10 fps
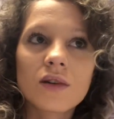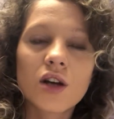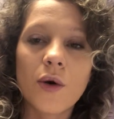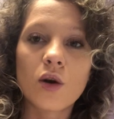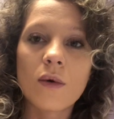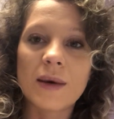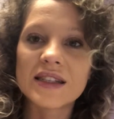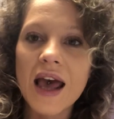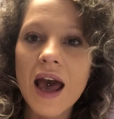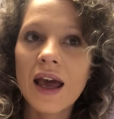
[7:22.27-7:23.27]
going on with my
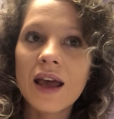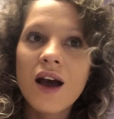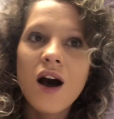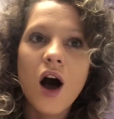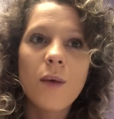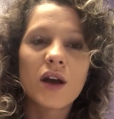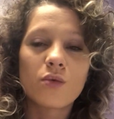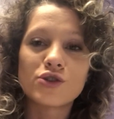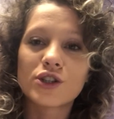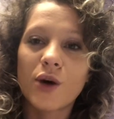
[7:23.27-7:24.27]
day, I'm going to
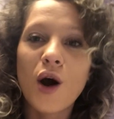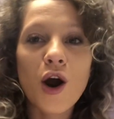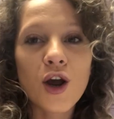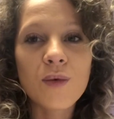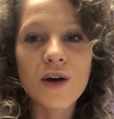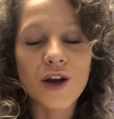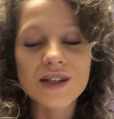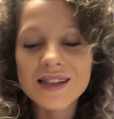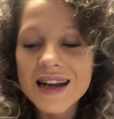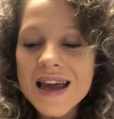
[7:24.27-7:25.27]
want to just go home and go
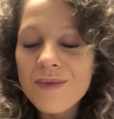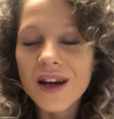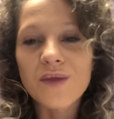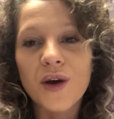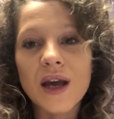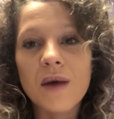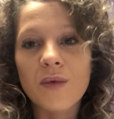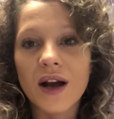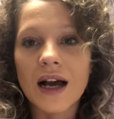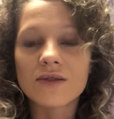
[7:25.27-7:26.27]
to sleep, and I won't get my
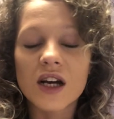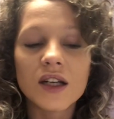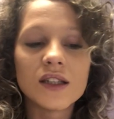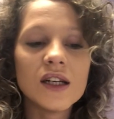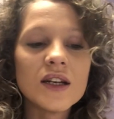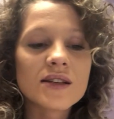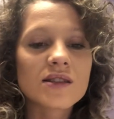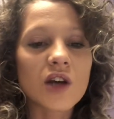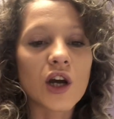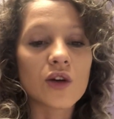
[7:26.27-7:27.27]
workout done.
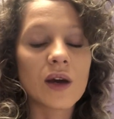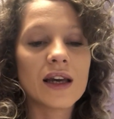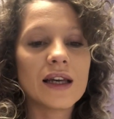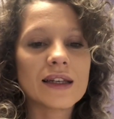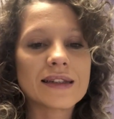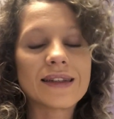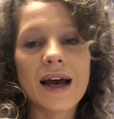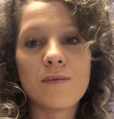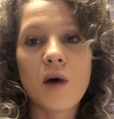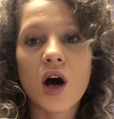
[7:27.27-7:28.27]
So
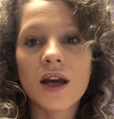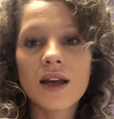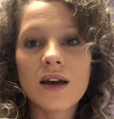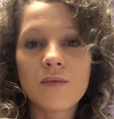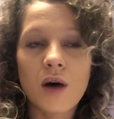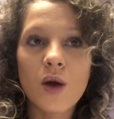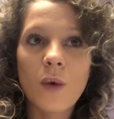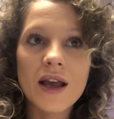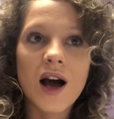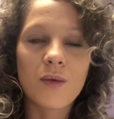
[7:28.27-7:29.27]
yeah, my
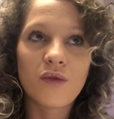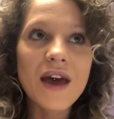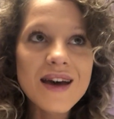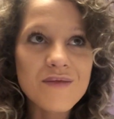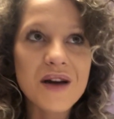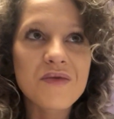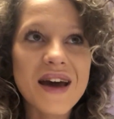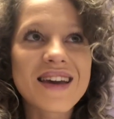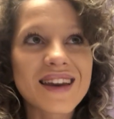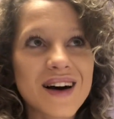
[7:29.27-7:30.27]

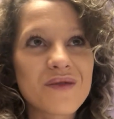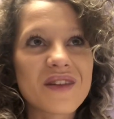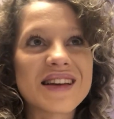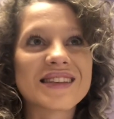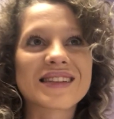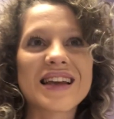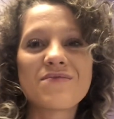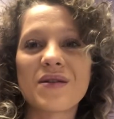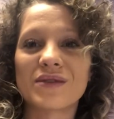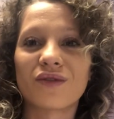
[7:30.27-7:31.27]
waking up feeling
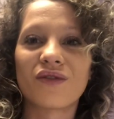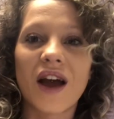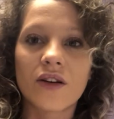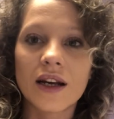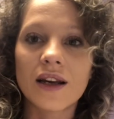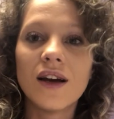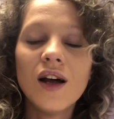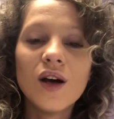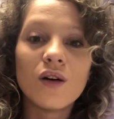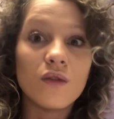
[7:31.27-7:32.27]
sleepy was very,
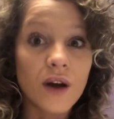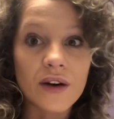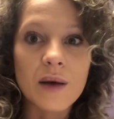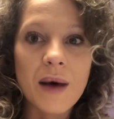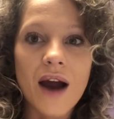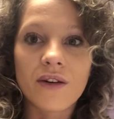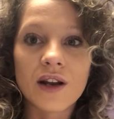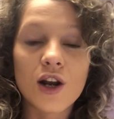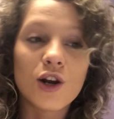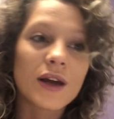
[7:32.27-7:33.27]
very
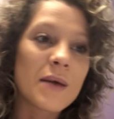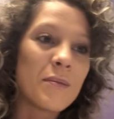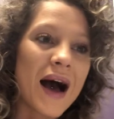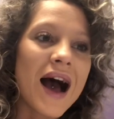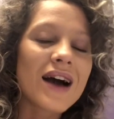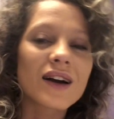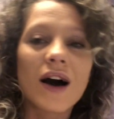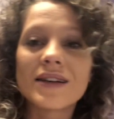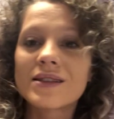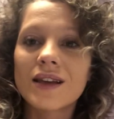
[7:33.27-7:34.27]
apparent, and looking back,
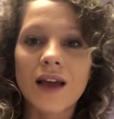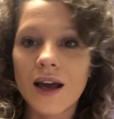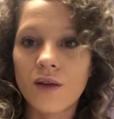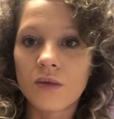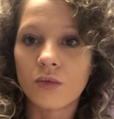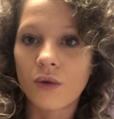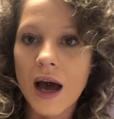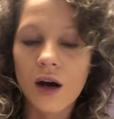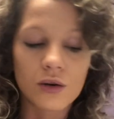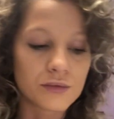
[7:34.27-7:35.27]
I see that even more
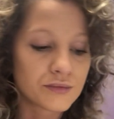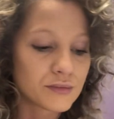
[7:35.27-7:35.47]
now.